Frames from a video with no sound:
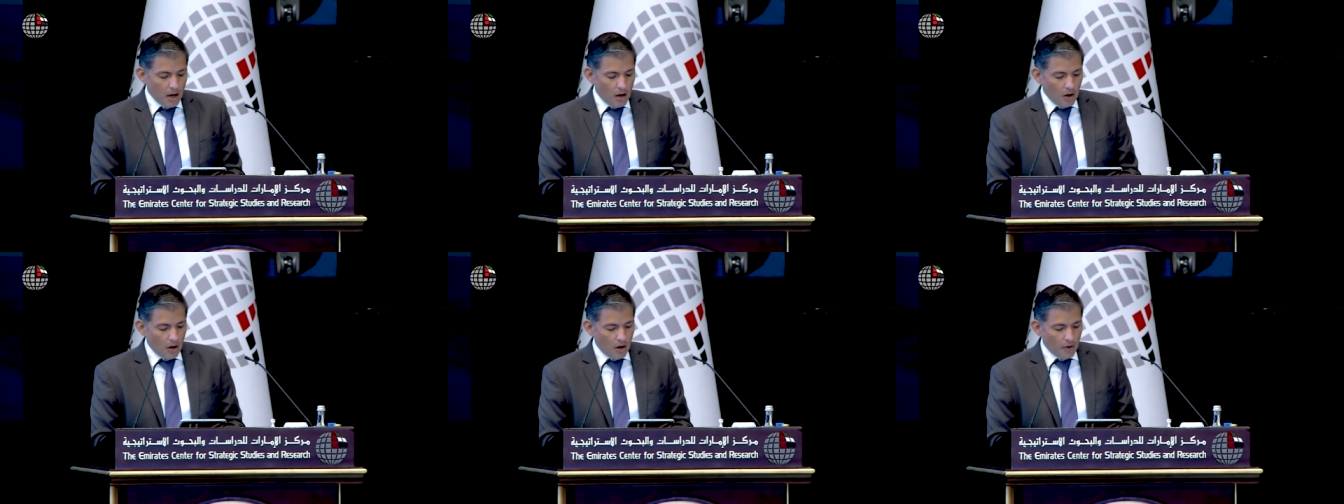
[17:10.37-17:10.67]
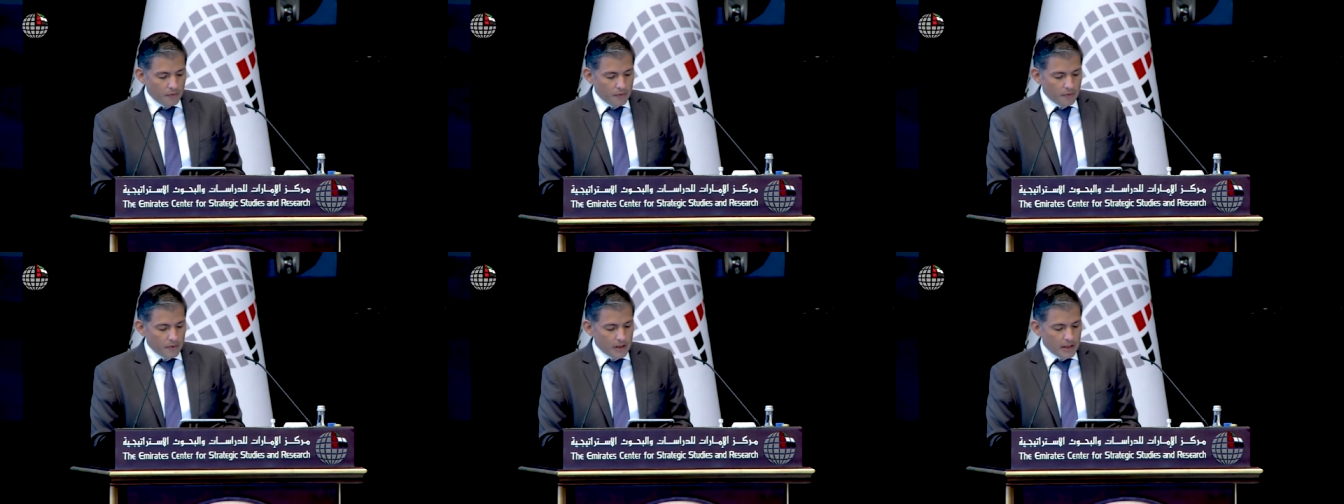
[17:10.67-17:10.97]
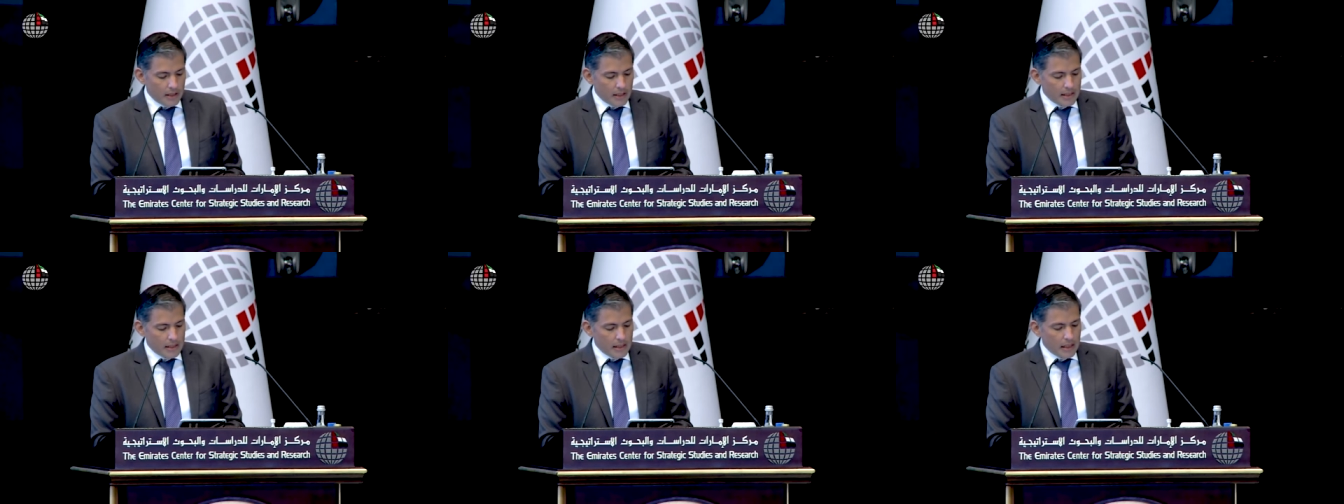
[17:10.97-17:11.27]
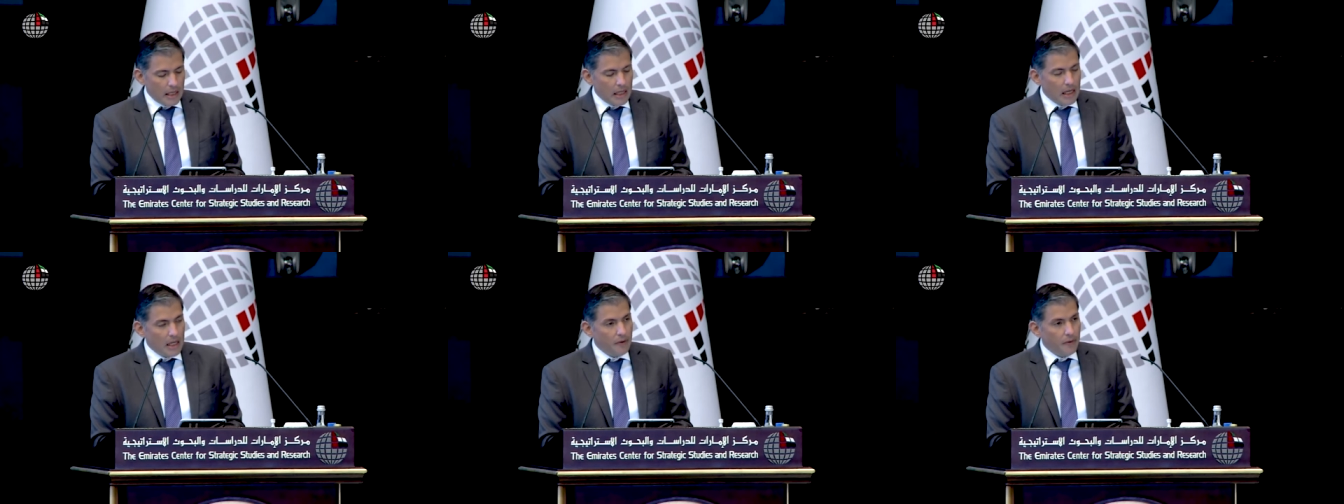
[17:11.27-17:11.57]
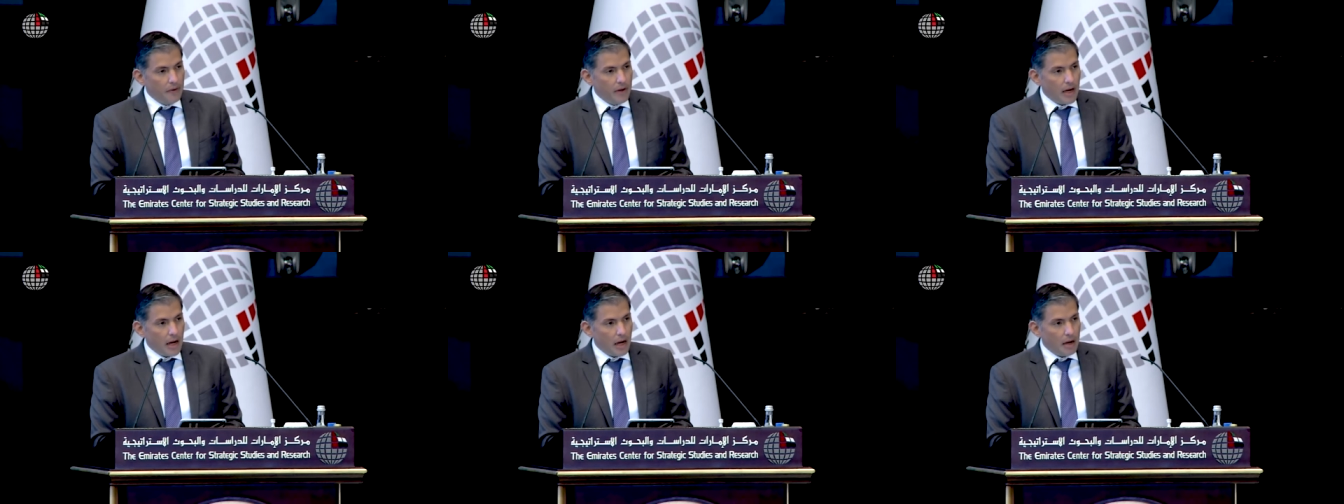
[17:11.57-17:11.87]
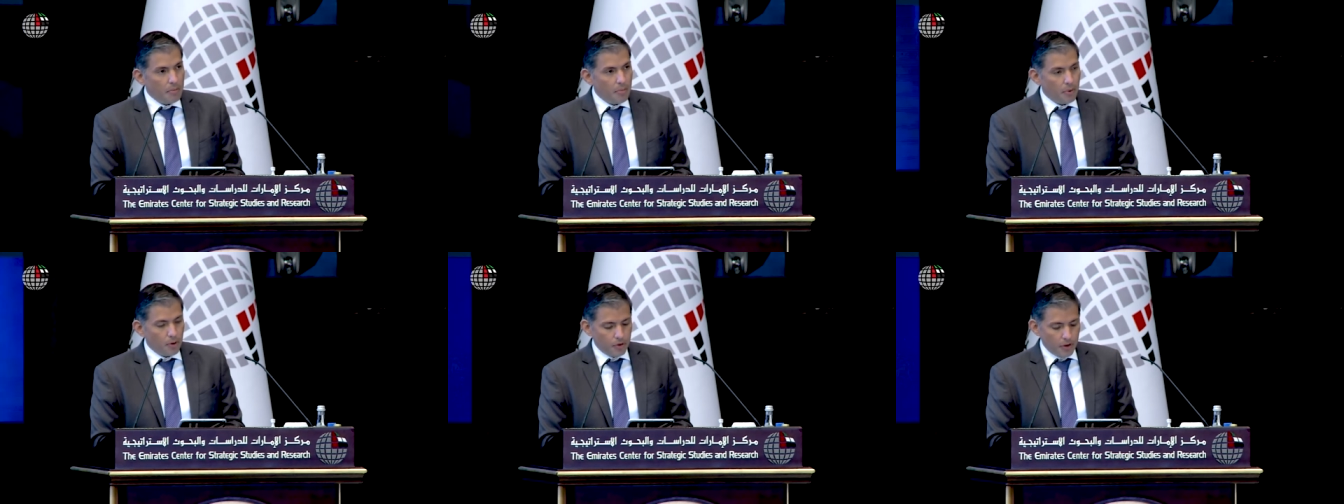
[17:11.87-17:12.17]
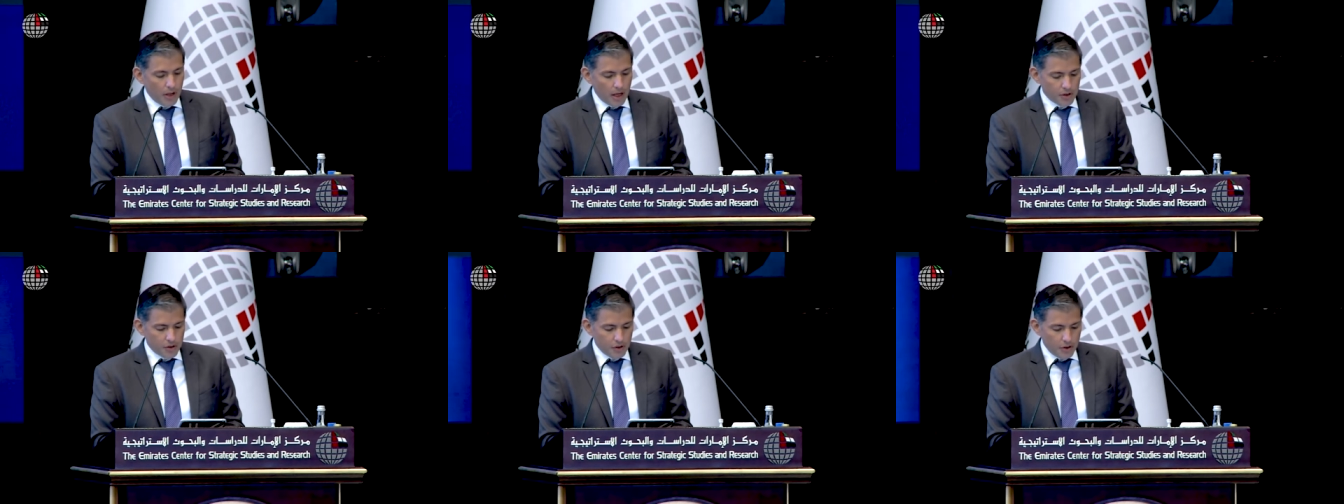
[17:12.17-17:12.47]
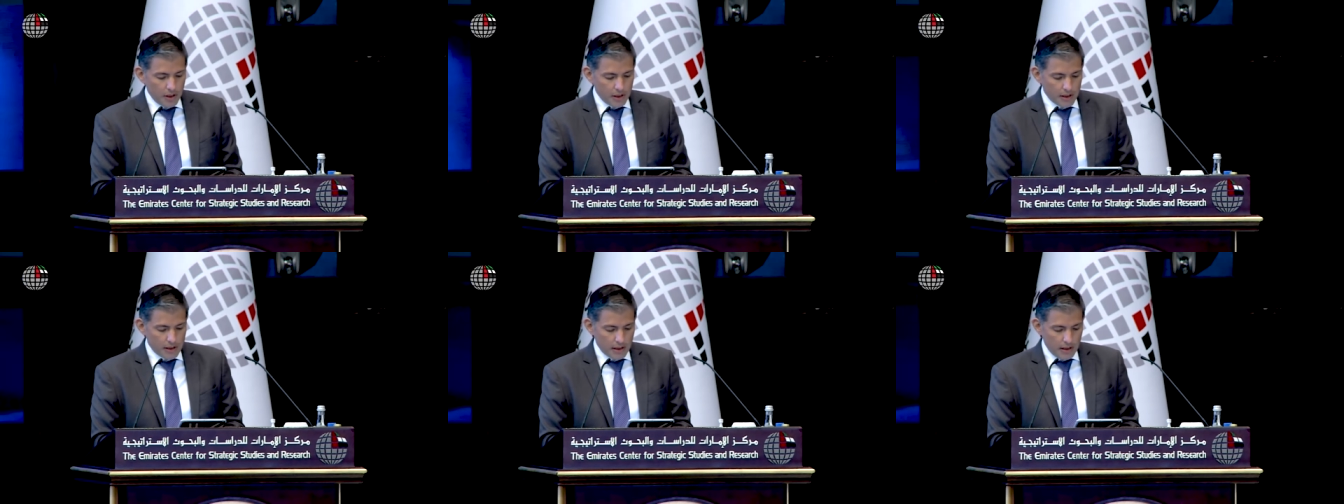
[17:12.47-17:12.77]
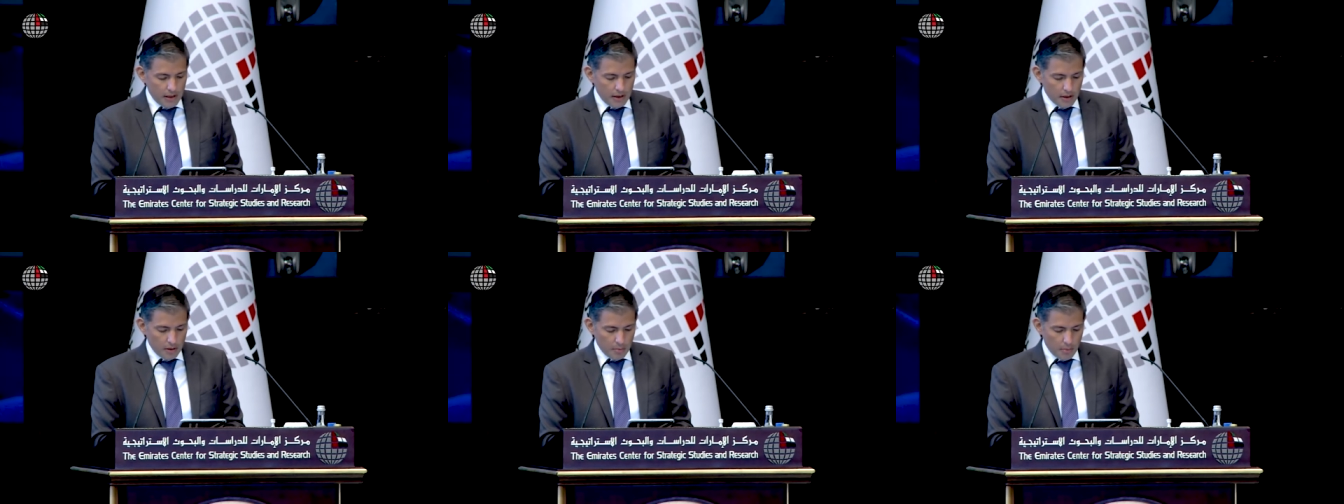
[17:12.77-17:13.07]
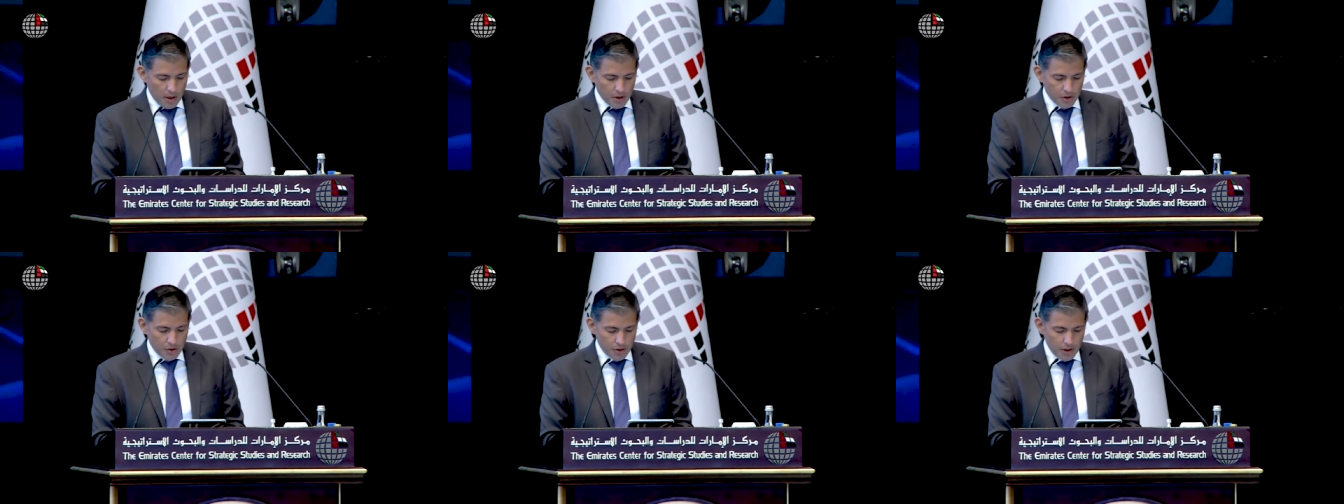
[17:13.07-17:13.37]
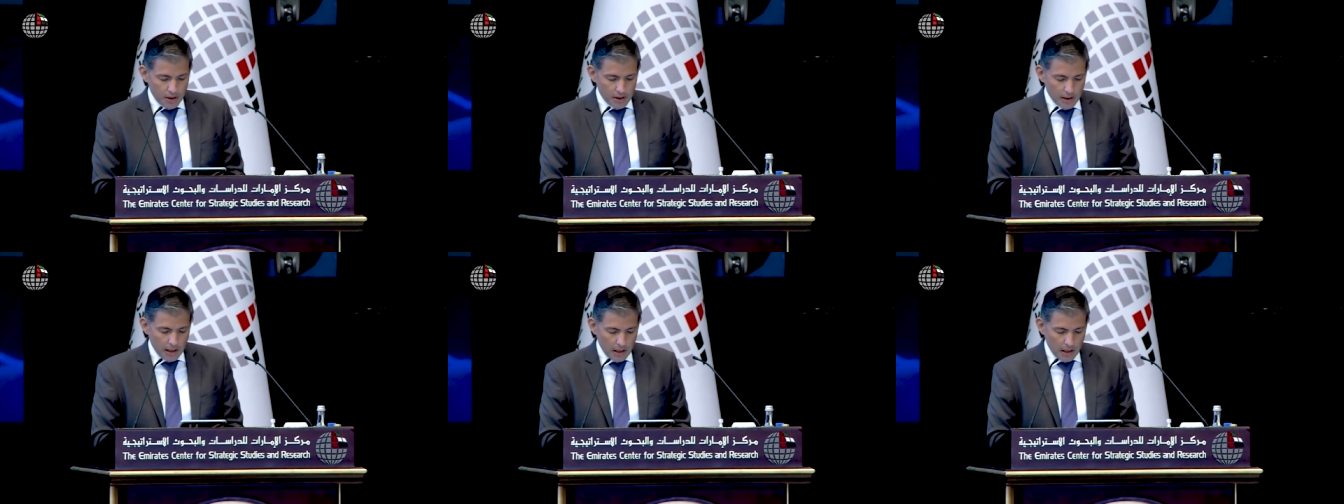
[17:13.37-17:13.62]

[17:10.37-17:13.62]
of these illiberal, protectionist, interventionist,